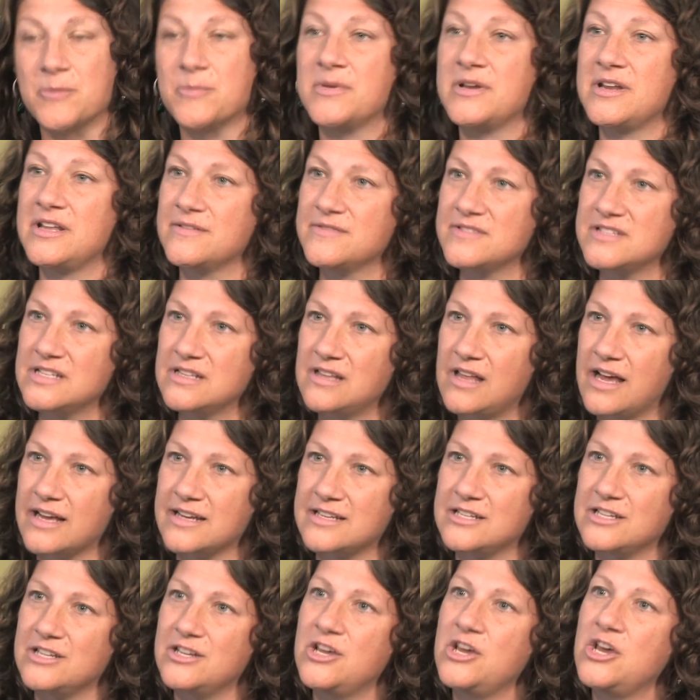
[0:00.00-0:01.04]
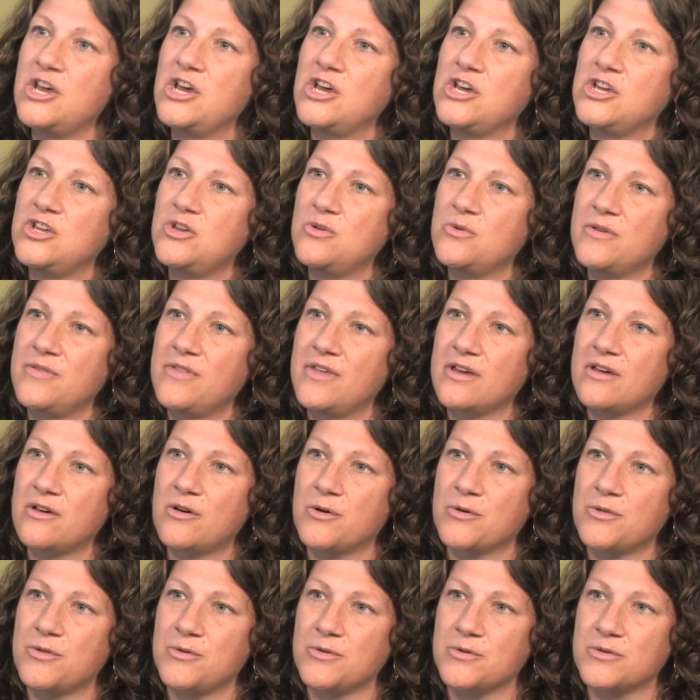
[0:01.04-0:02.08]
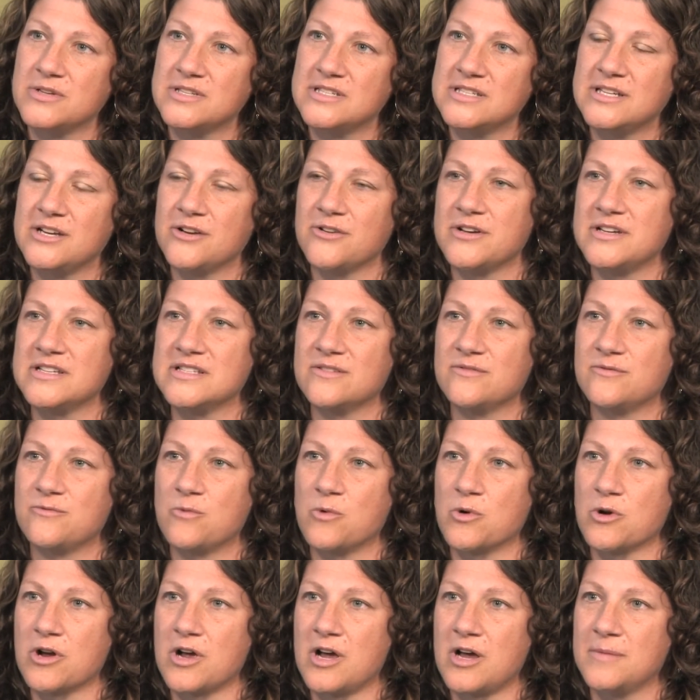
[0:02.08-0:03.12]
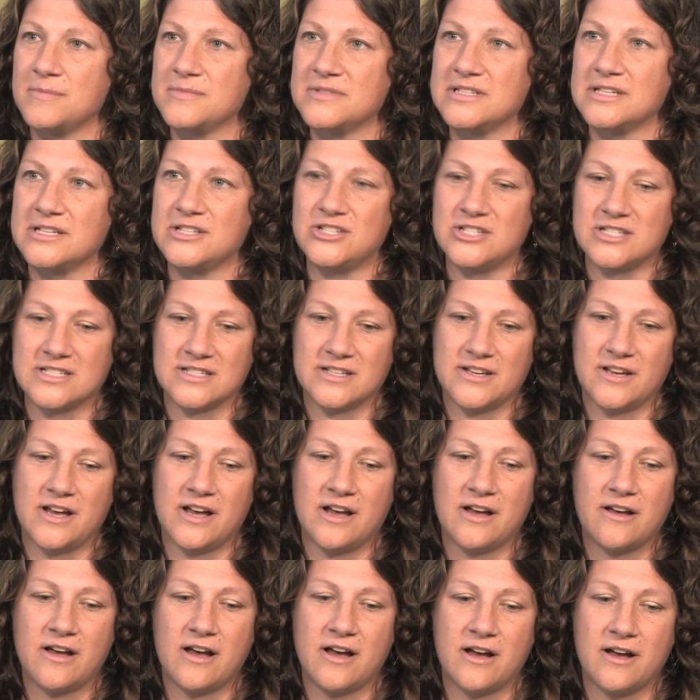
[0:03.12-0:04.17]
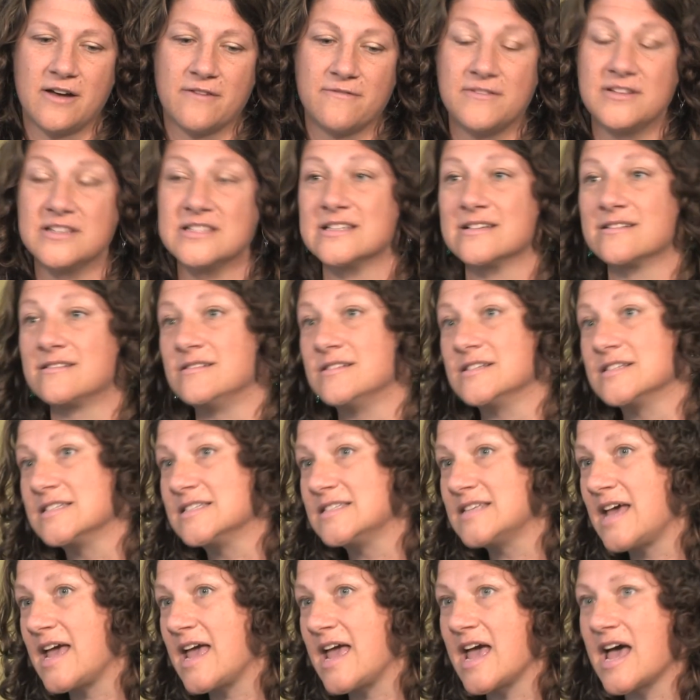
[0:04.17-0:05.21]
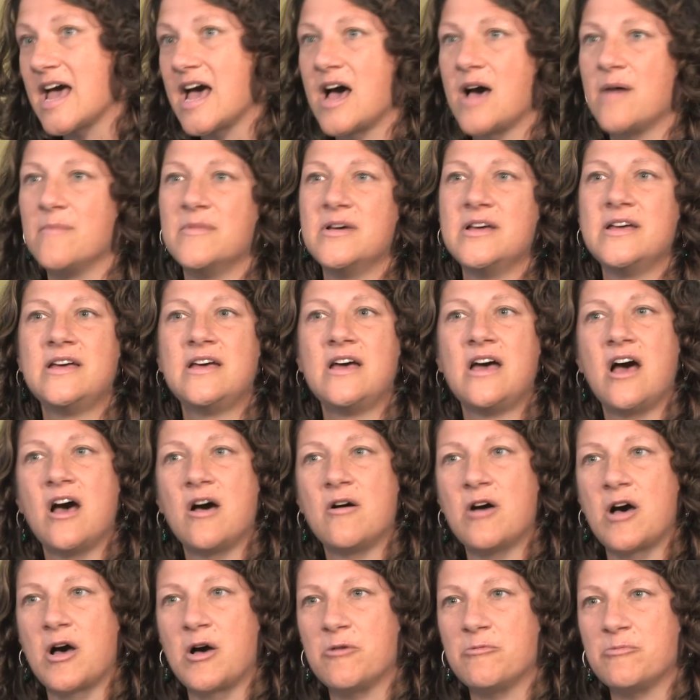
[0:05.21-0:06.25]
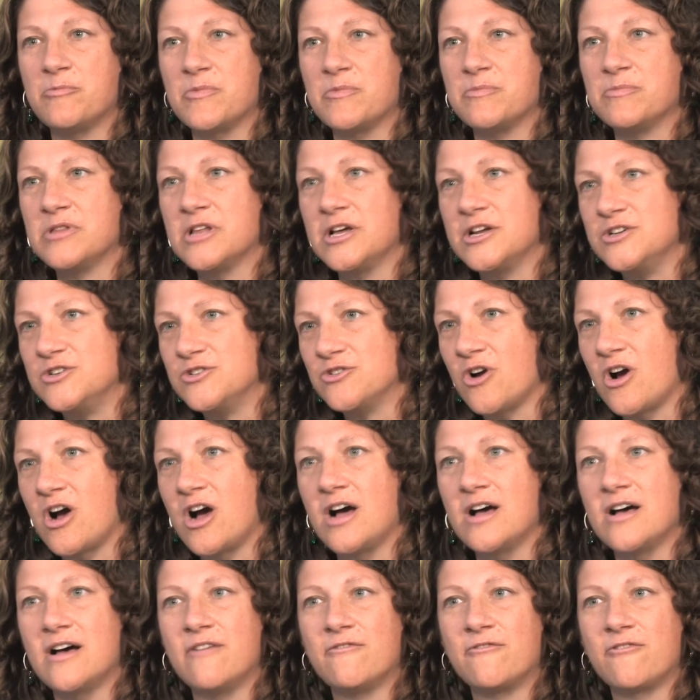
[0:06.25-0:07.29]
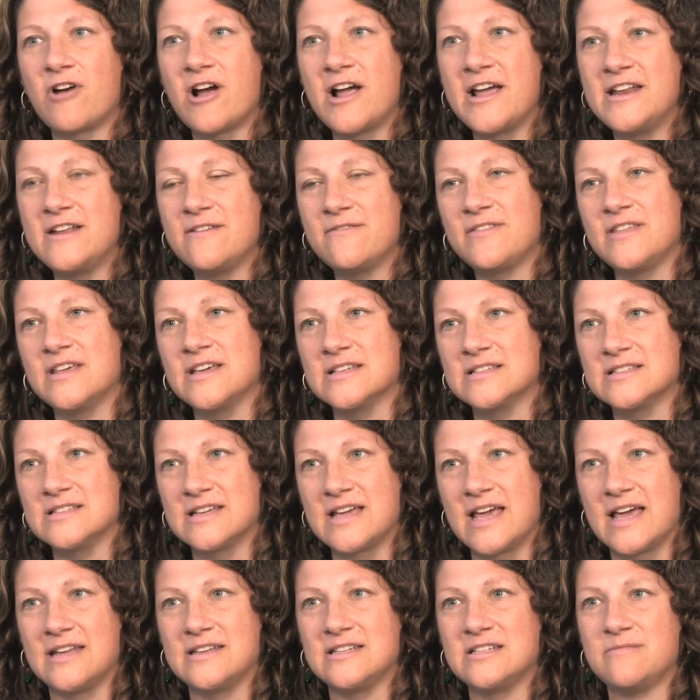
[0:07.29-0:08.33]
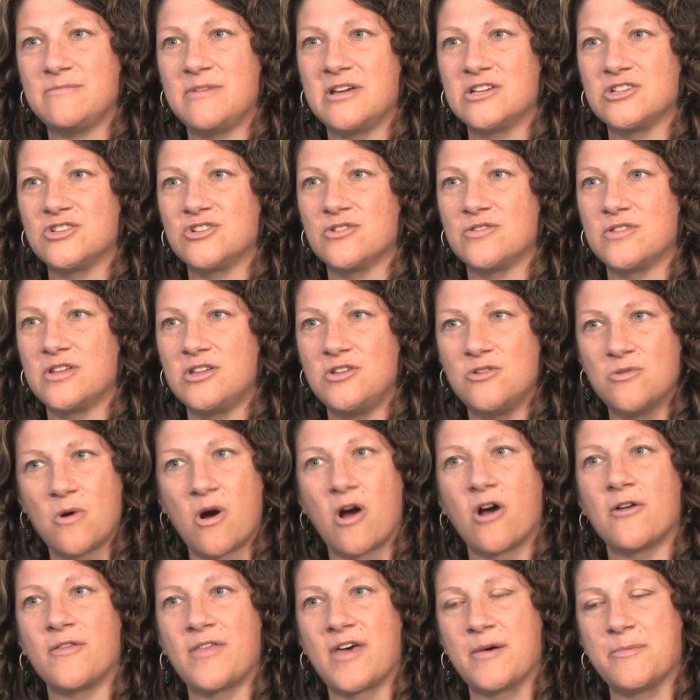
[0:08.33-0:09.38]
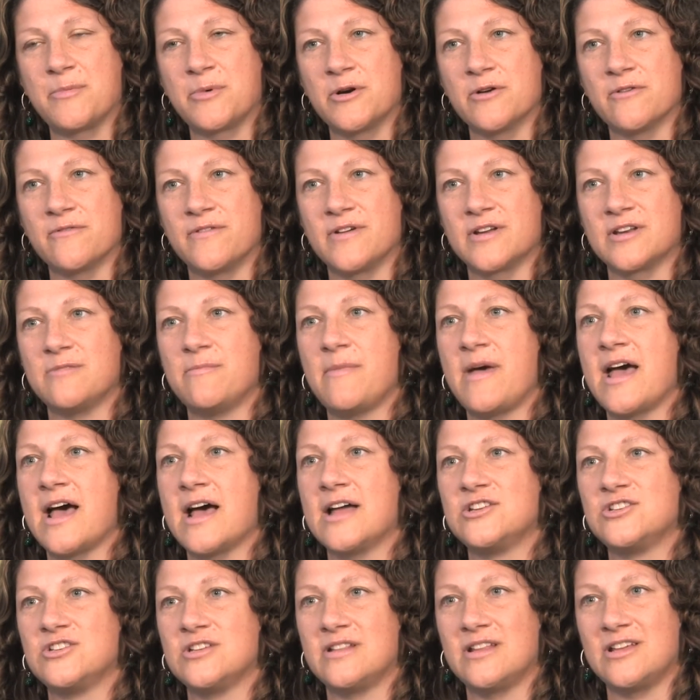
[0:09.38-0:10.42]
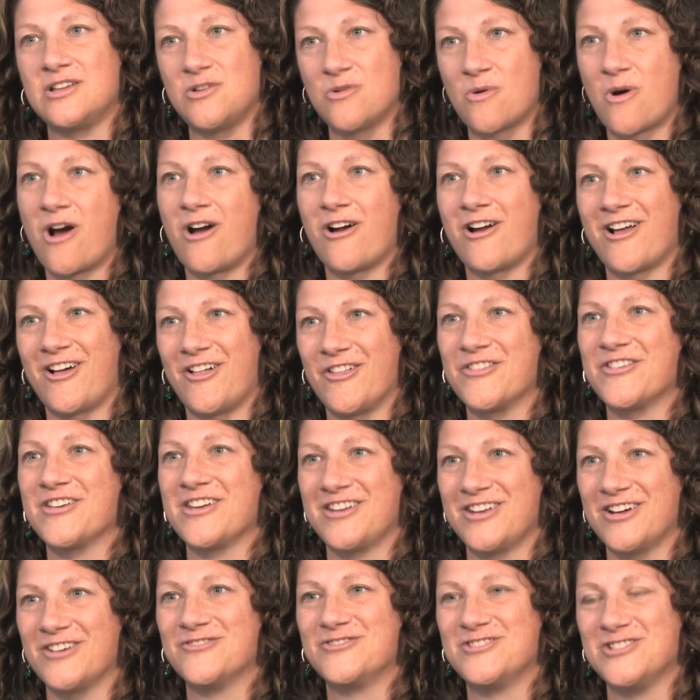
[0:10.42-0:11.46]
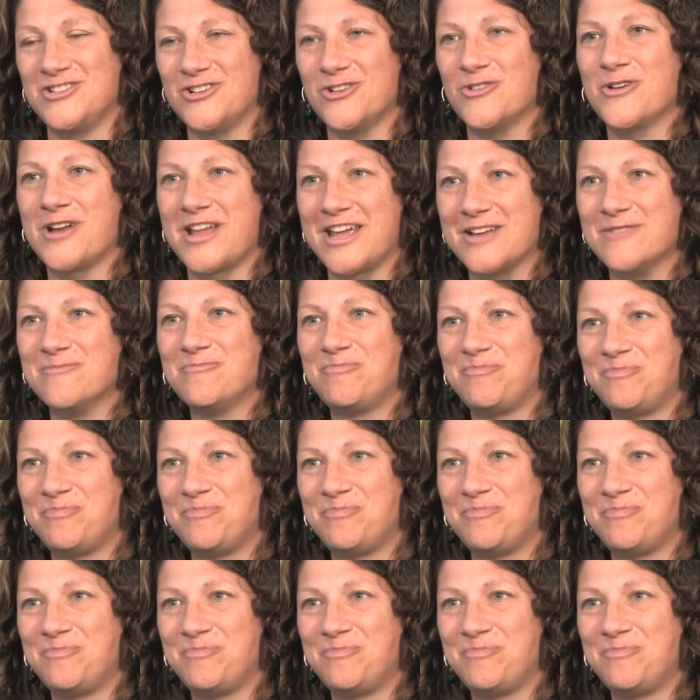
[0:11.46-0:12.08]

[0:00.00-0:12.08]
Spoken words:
But if selected, you would then go through a series of workups such as a physical exam, blood draw, a variety of things again to make sure that you are that perfect match and that you are healthy enough to donate.